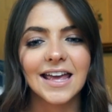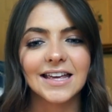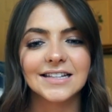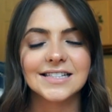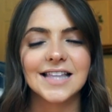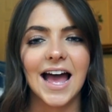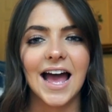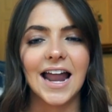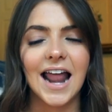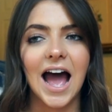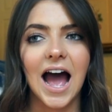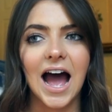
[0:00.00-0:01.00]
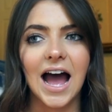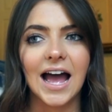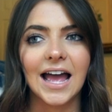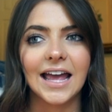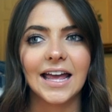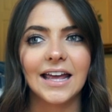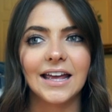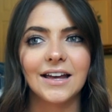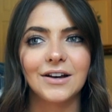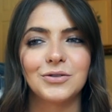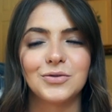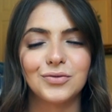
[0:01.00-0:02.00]
is that
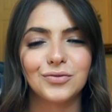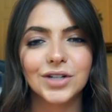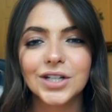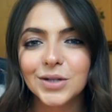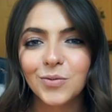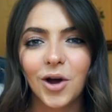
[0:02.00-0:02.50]
I really